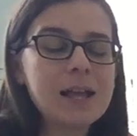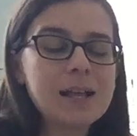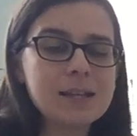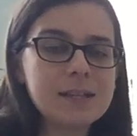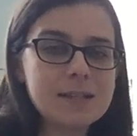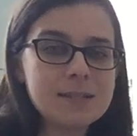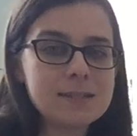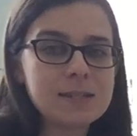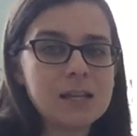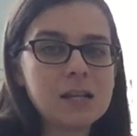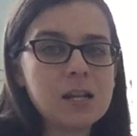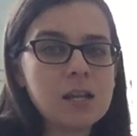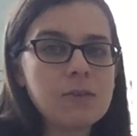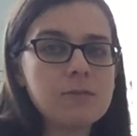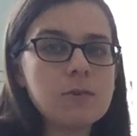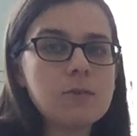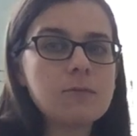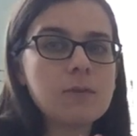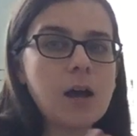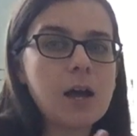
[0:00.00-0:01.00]
listen,
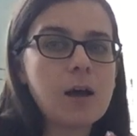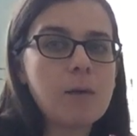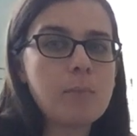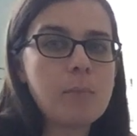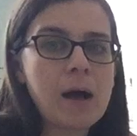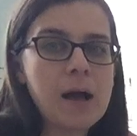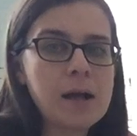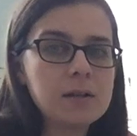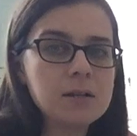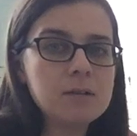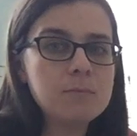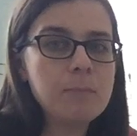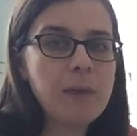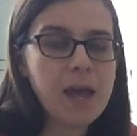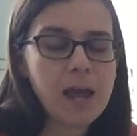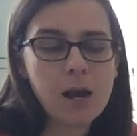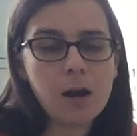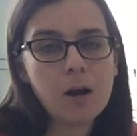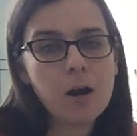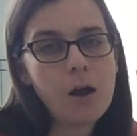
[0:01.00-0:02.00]
if you've got a bonded
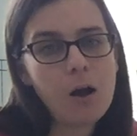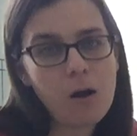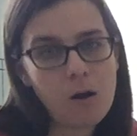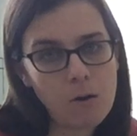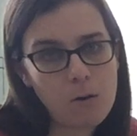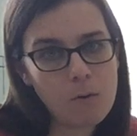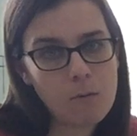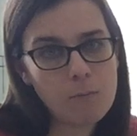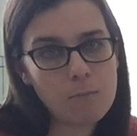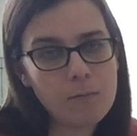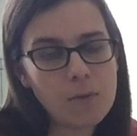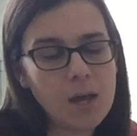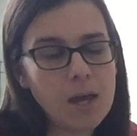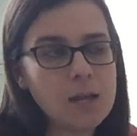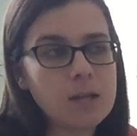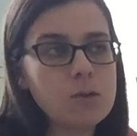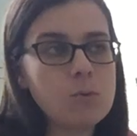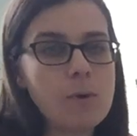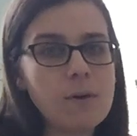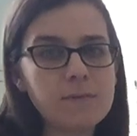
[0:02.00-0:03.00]
pair at home
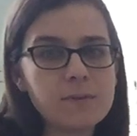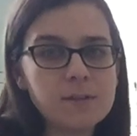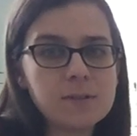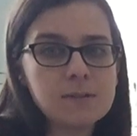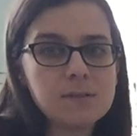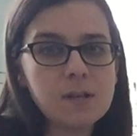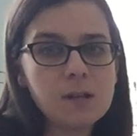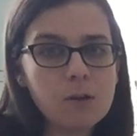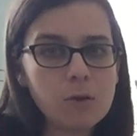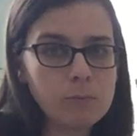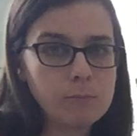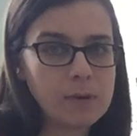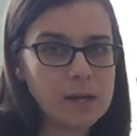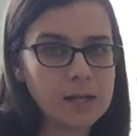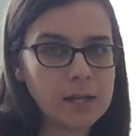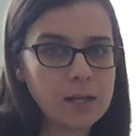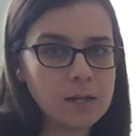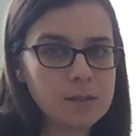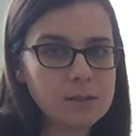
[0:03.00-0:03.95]
and you have this single bunny,